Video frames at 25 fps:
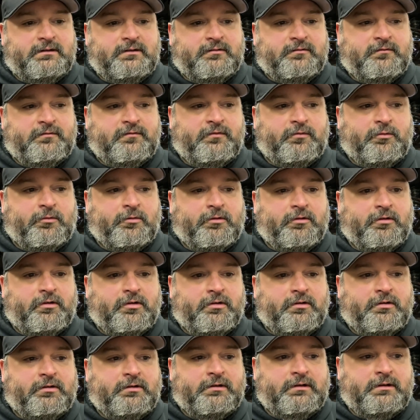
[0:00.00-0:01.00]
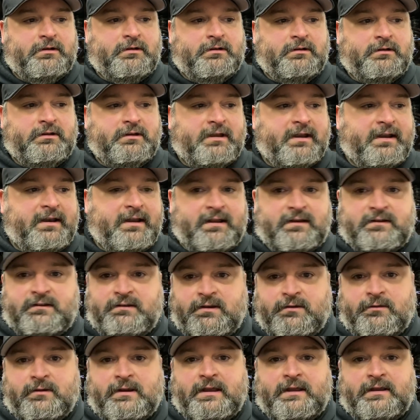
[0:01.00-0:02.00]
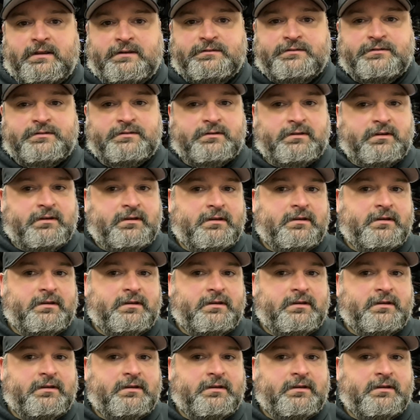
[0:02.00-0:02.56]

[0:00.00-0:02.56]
for connecting rods,